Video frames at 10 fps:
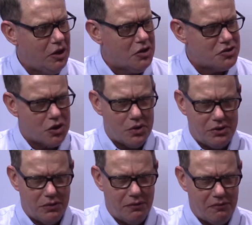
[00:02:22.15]
So
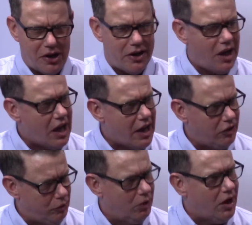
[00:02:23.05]
they're very
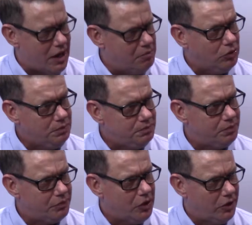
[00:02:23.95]
highly reliable,
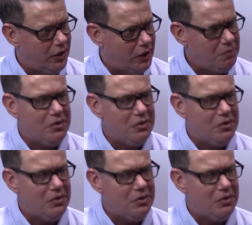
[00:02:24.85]
okay,